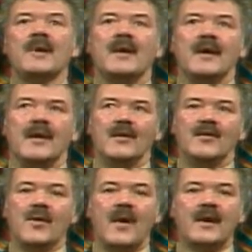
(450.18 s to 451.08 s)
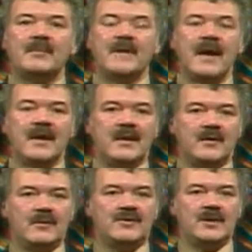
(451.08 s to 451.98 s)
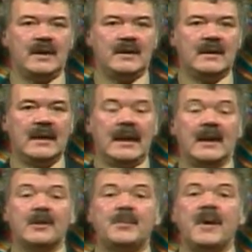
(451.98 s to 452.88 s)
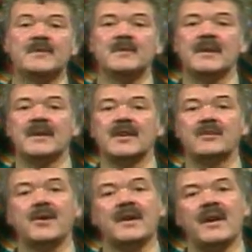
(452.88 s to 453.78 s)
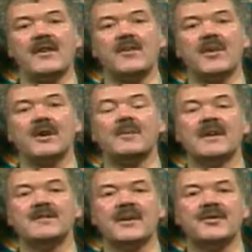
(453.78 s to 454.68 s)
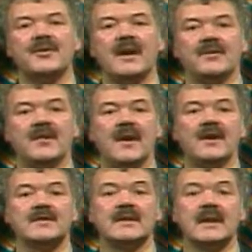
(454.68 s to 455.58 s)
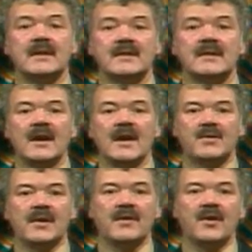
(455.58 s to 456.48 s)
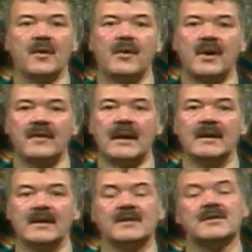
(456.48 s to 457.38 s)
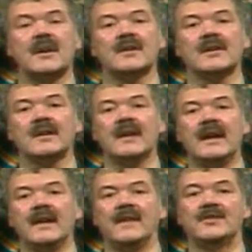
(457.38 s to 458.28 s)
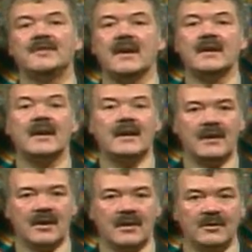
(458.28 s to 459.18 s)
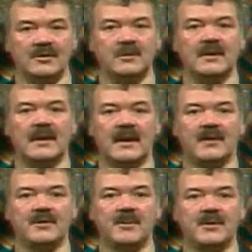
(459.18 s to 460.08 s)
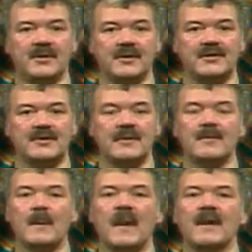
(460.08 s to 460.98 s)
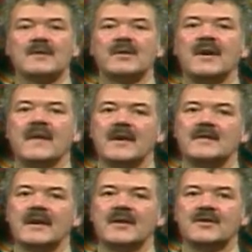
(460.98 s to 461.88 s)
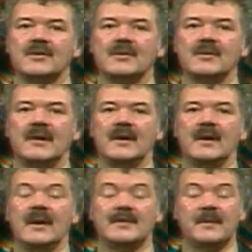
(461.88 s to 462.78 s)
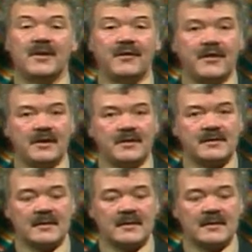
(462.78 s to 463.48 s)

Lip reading: overwhelmed by the idea of the machine and the possibility of putting out of work possibly 300,000 knitters throughout the northern part of England and Scotland that she said no, she wouldn't allow it to be produced. So he then sent it to Elizabeth I,